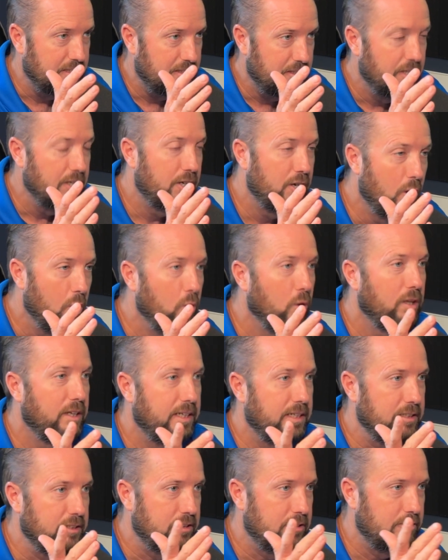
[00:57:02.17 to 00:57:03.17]
The goal
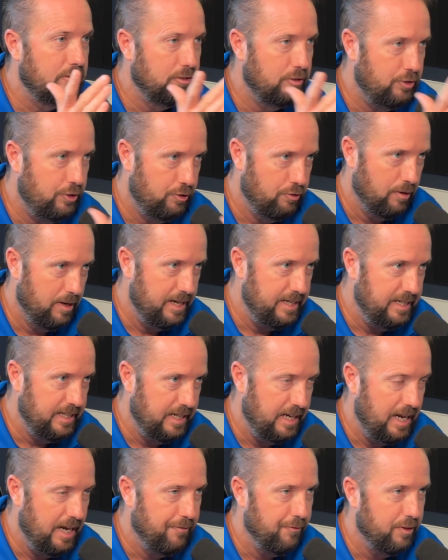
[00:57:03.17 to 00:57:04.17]
is to drain
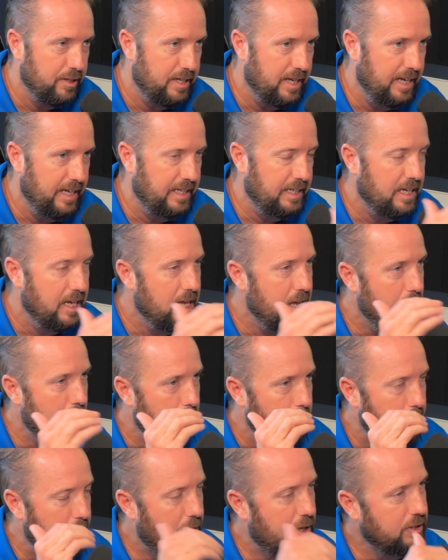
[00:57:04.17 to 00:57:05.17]
it every day
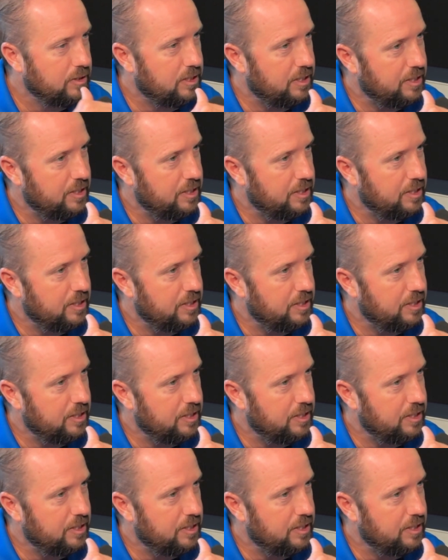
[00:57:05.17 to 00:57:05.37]
because